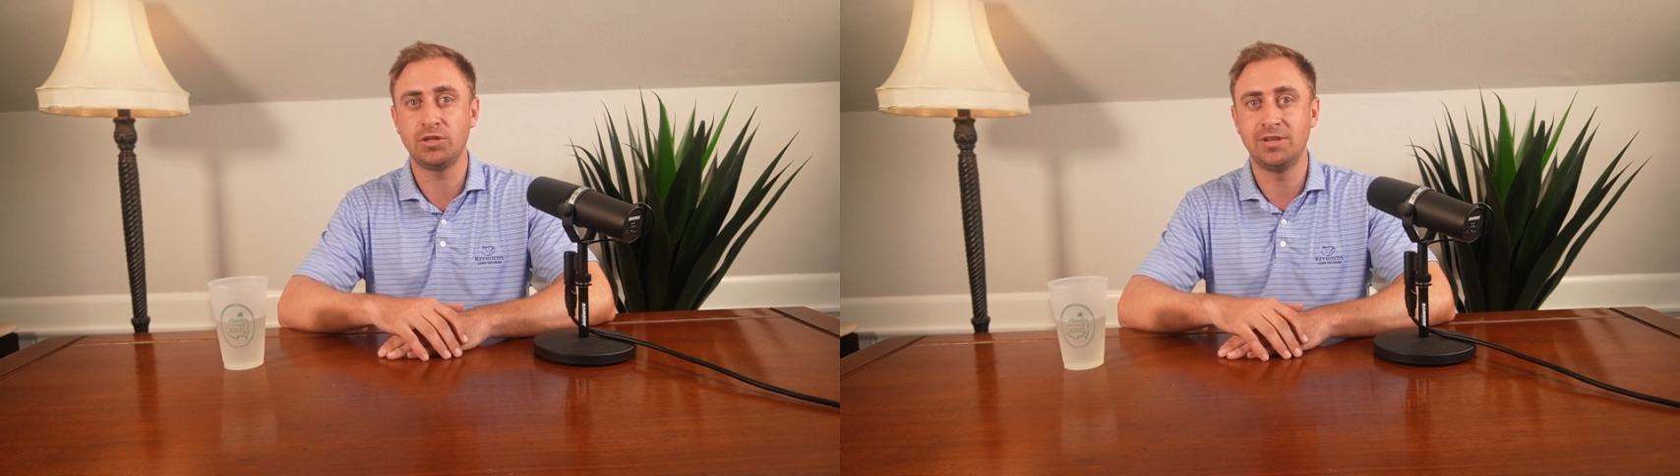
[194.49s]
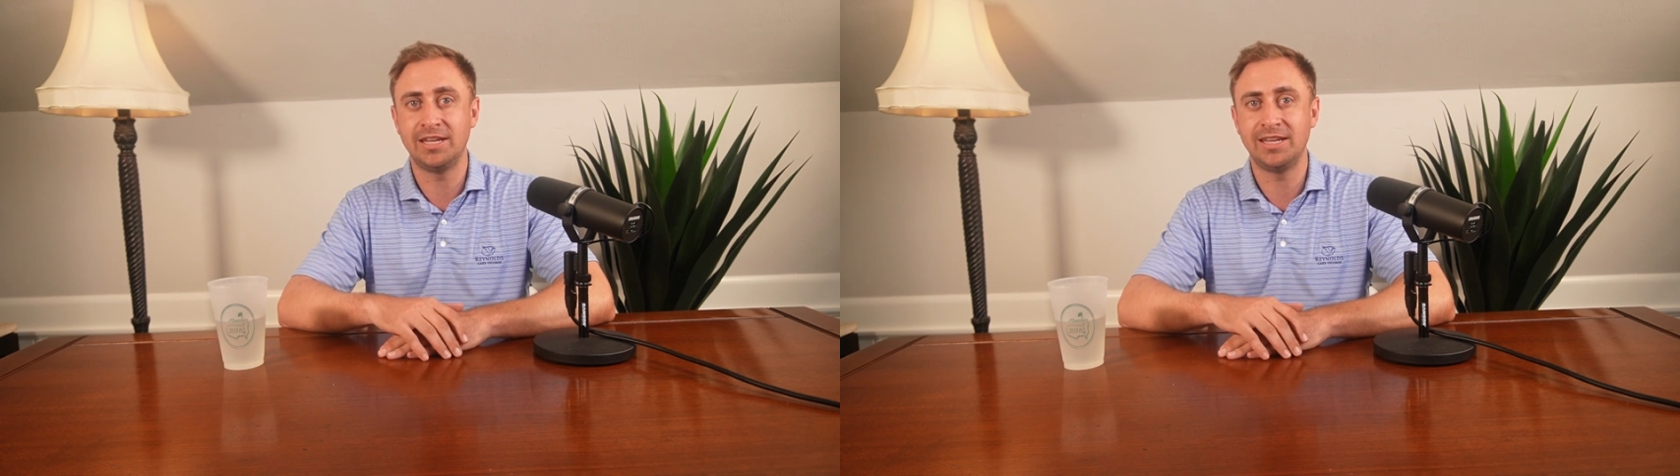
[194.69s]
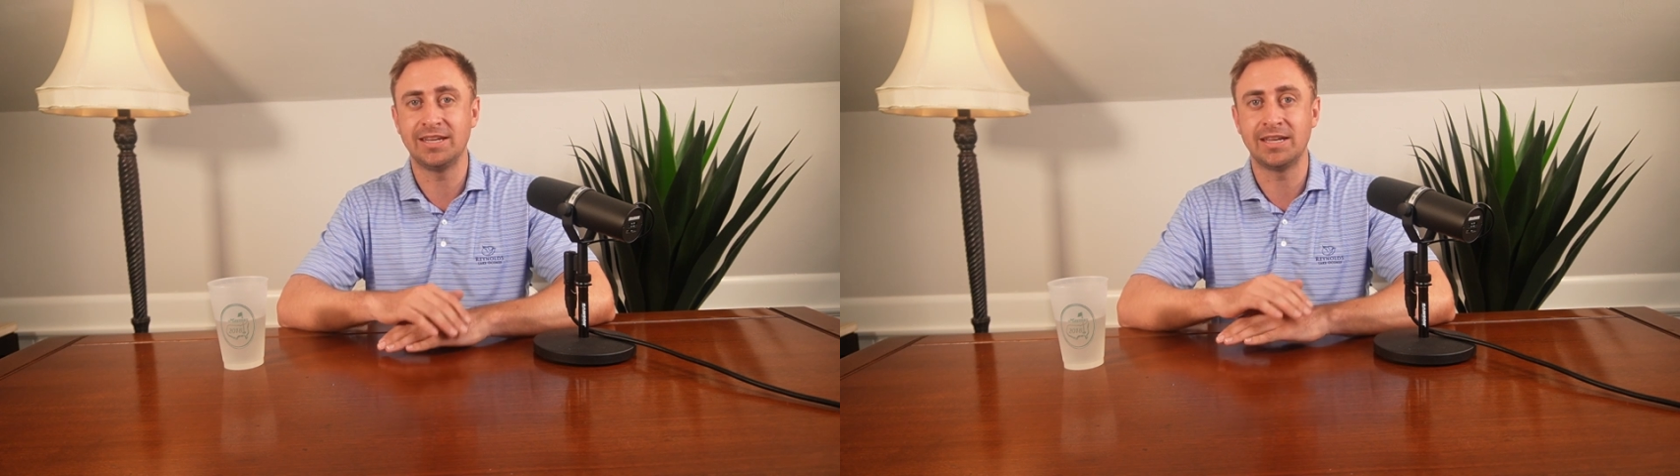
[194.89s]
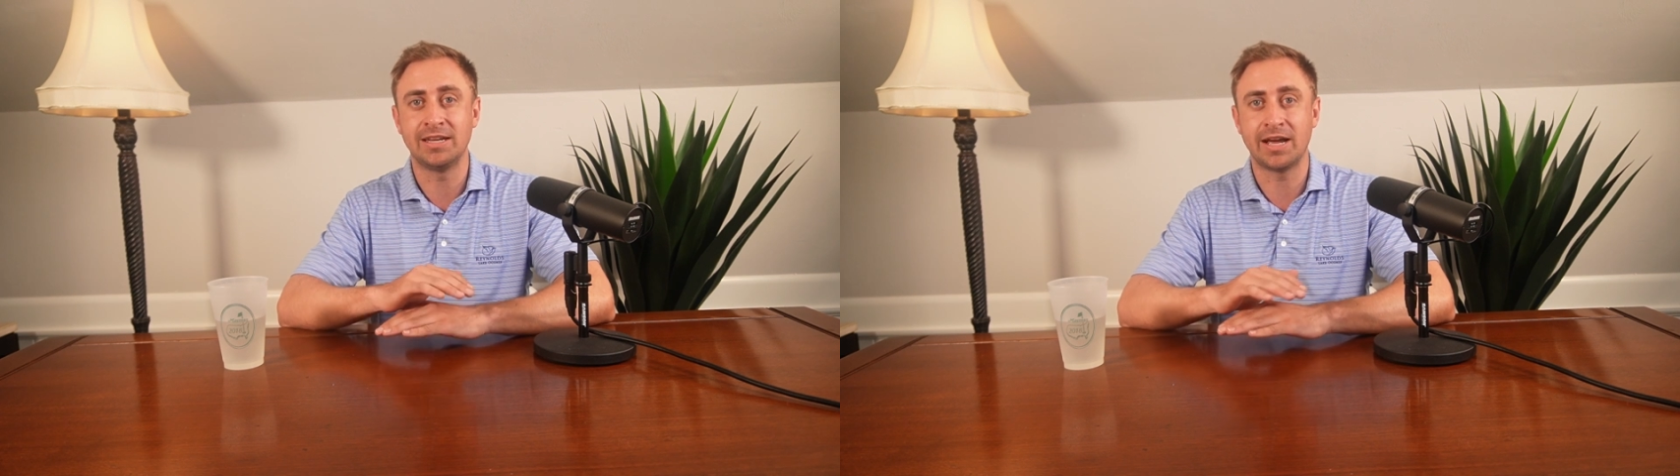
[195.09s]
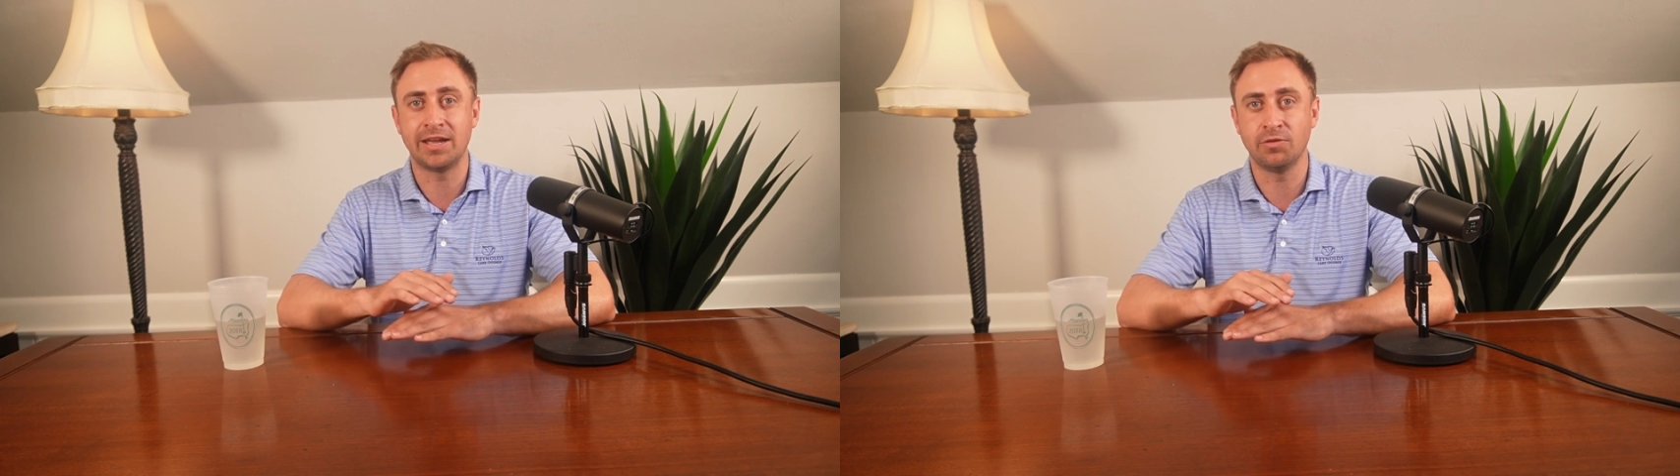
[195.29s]
you need
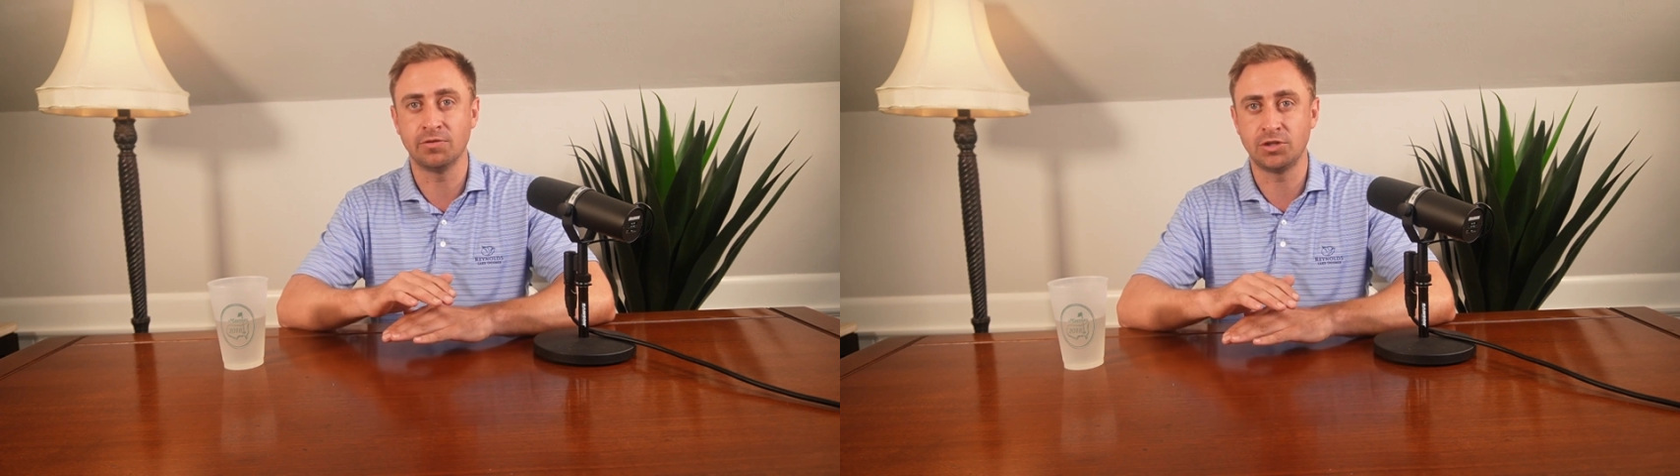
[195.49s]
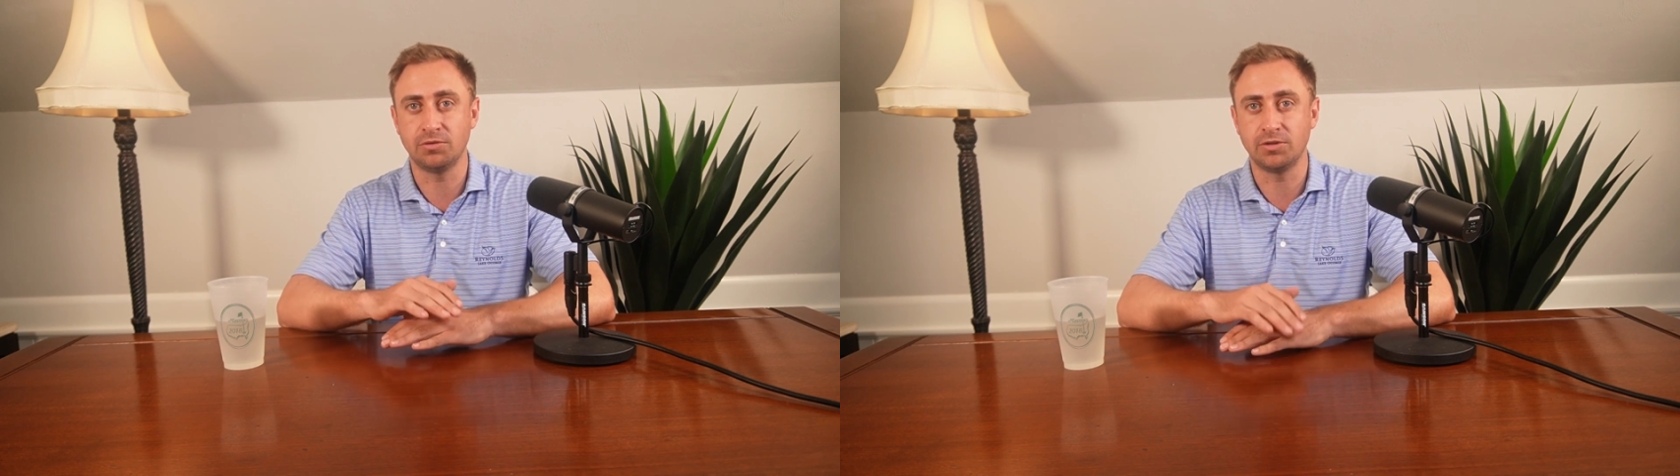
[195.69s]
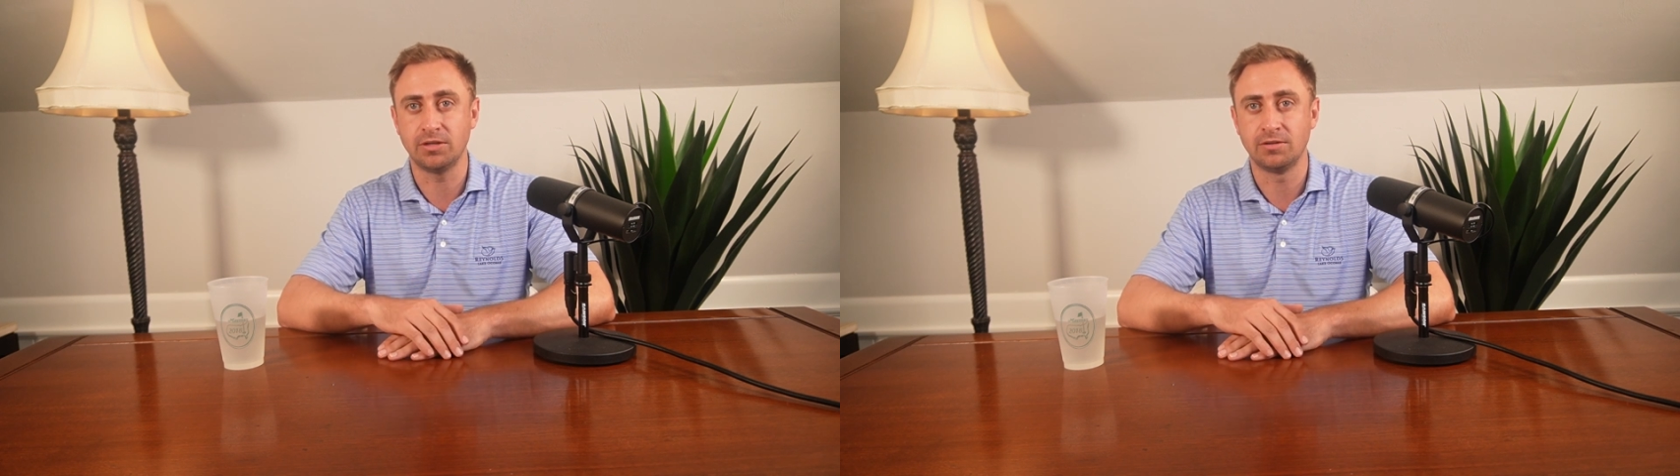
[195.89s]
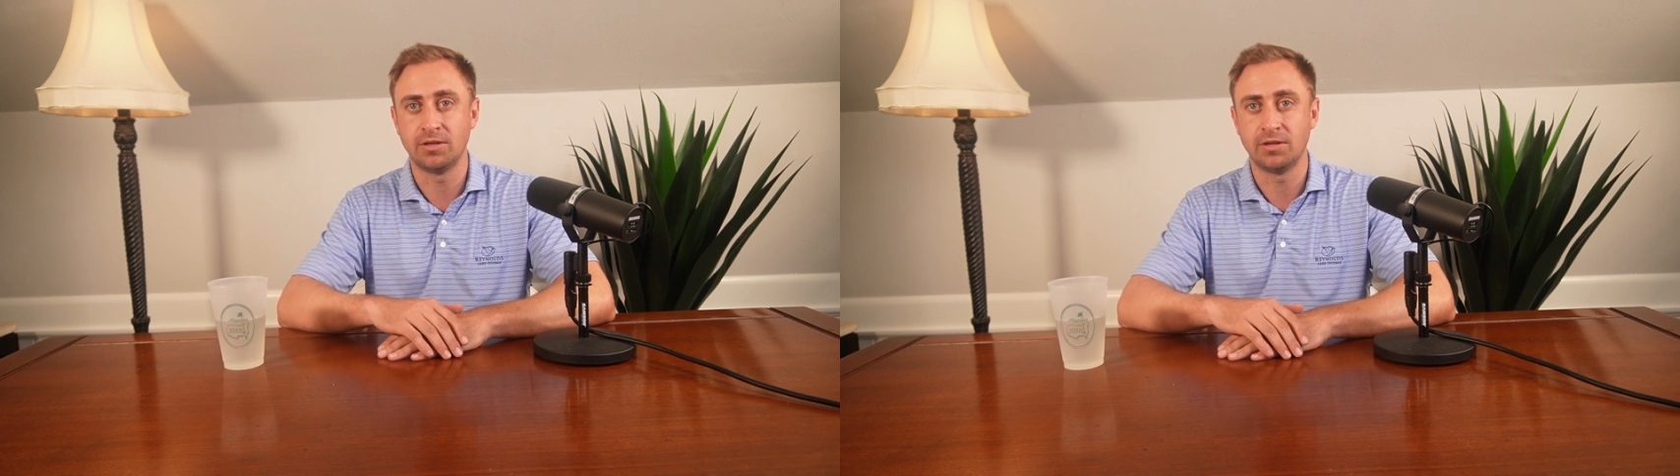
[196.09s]
and not overdo it,